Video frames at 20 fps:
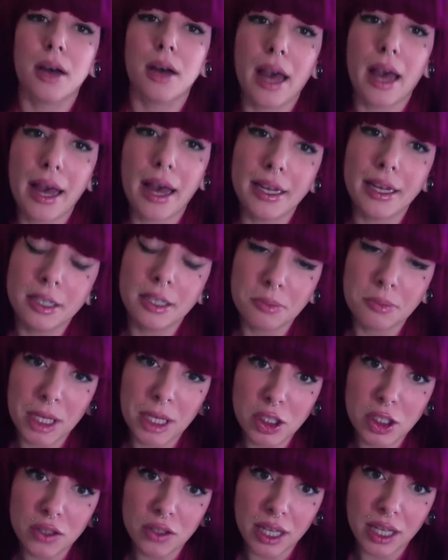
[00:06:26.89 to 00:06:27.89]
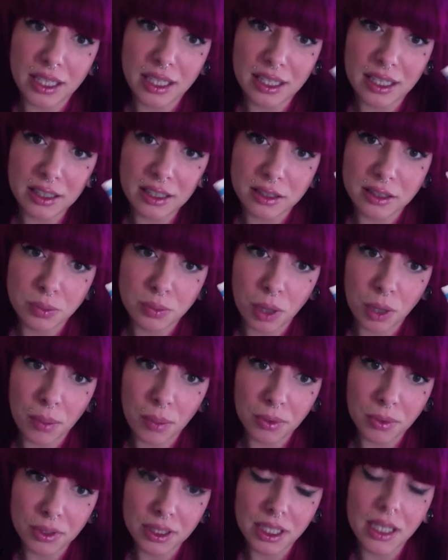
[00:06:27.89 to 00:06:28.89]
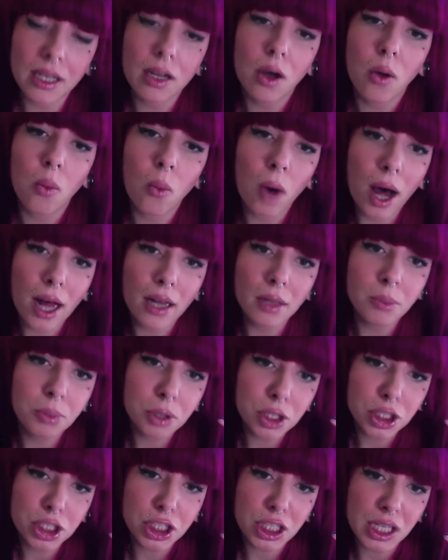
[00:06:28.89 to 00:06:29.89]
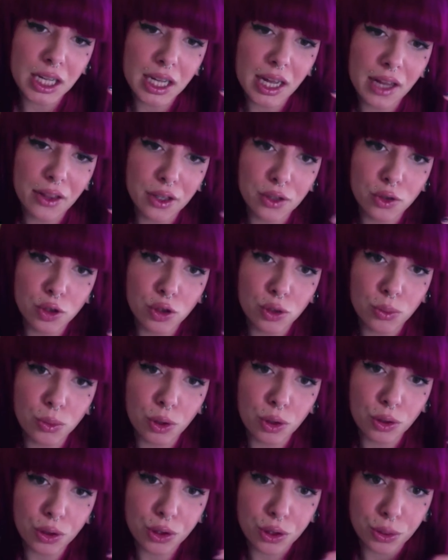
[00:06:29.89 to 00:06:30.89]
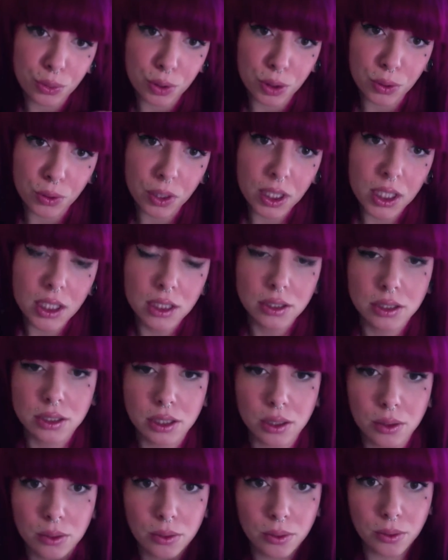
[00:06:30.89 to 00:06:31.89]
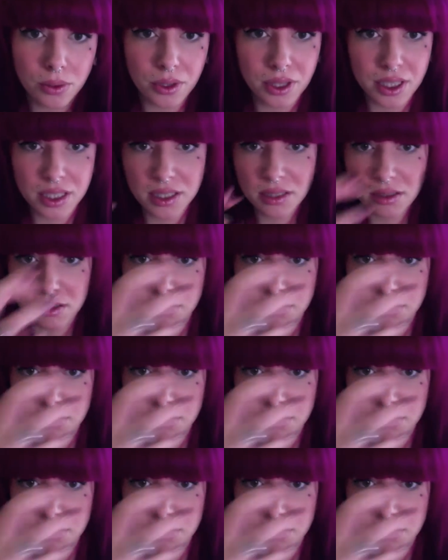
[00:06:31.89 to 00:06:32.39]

and make sure that it heals properly while pushing the dermal through. So this